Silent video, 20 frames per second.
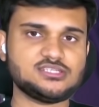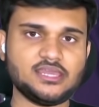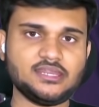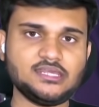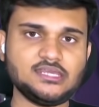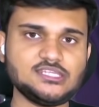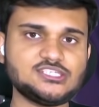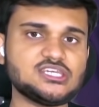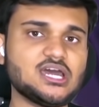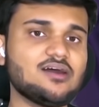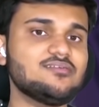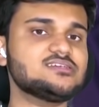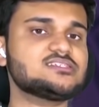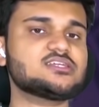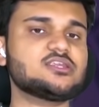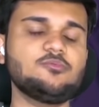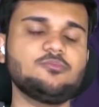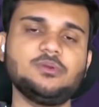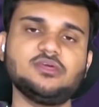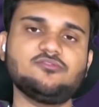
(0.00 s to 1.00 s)
any
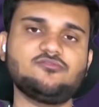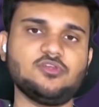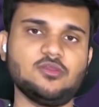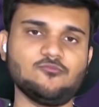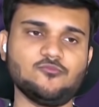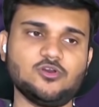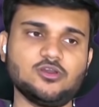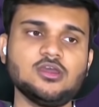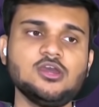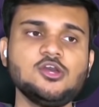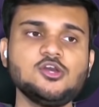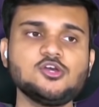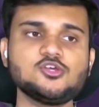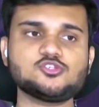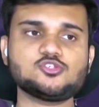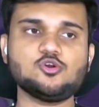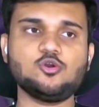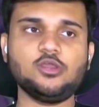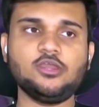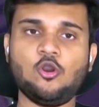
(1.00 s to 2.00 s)
JavaScript based framework.
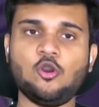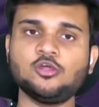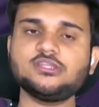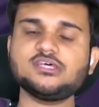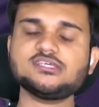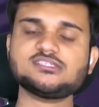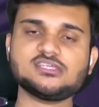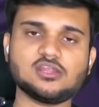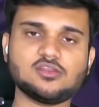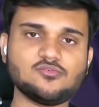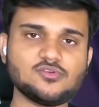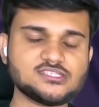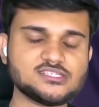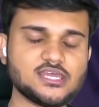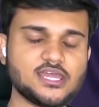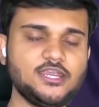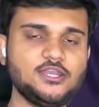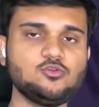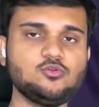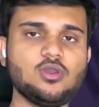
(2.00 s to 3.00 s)
So on the server
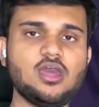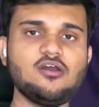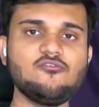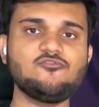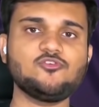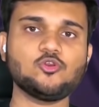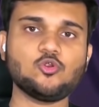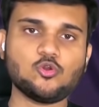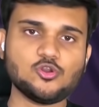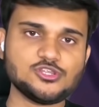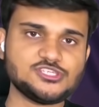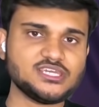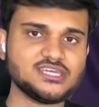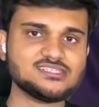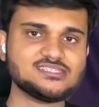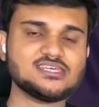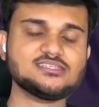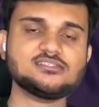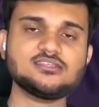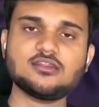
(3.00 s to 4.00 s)
side, you have
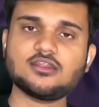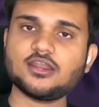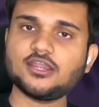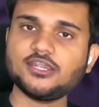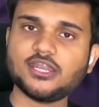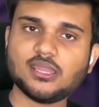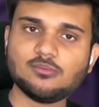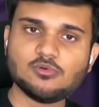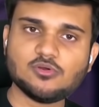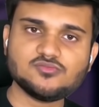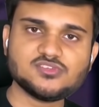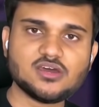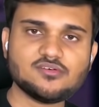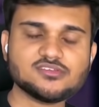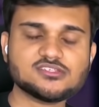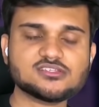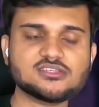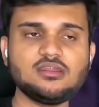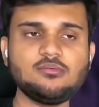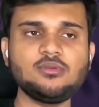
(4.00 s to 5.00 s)
Node.js as the runtime of
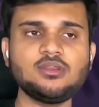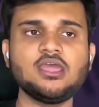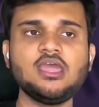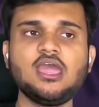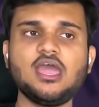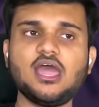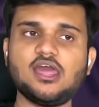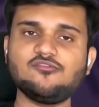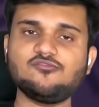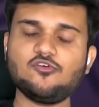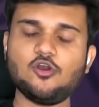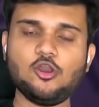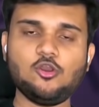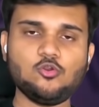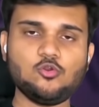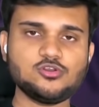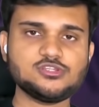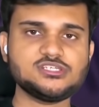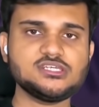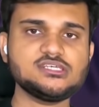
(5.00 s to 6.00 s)
JavaScript, and for
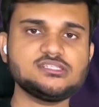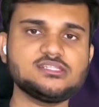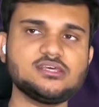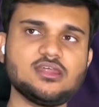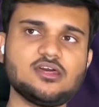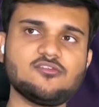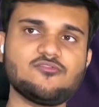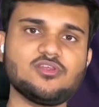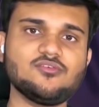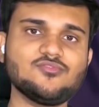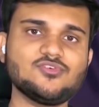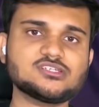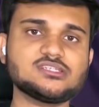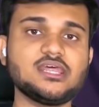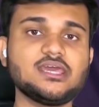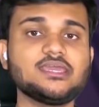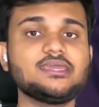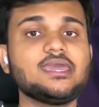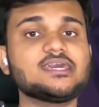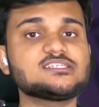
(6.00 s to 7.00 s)
Node.js there are
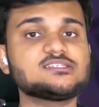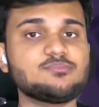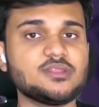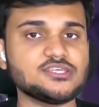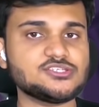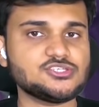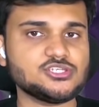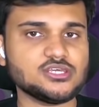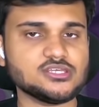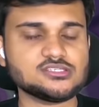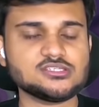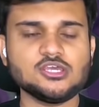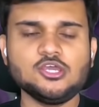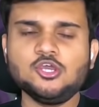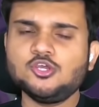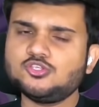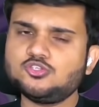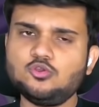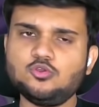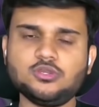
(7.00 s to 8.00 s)
frameworks like Express.js.
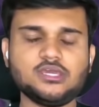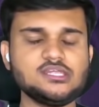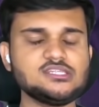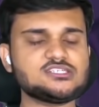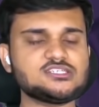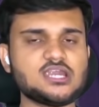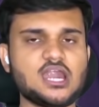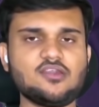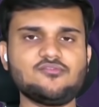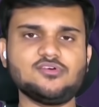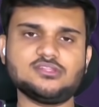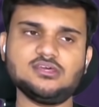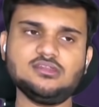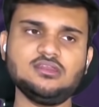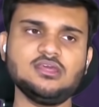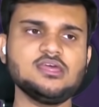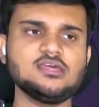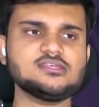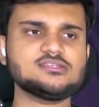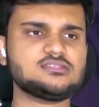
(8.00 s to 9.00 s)
So you can start with
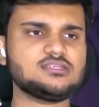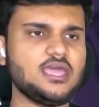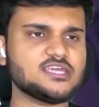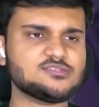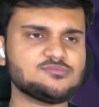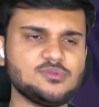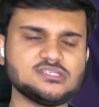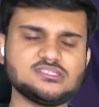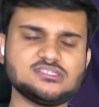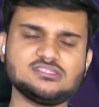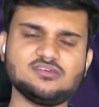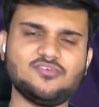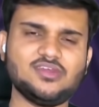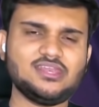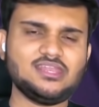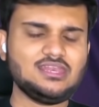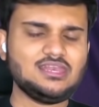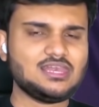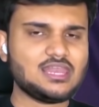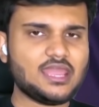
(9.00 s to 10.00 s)
it. Express is a
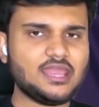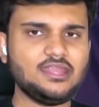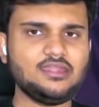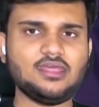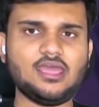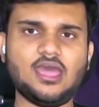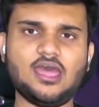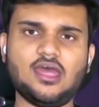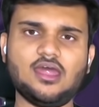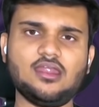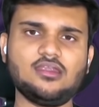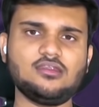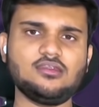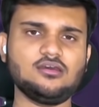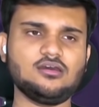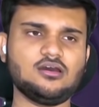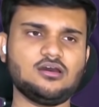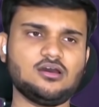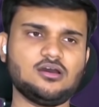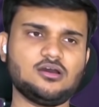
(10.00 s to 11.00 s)
very light and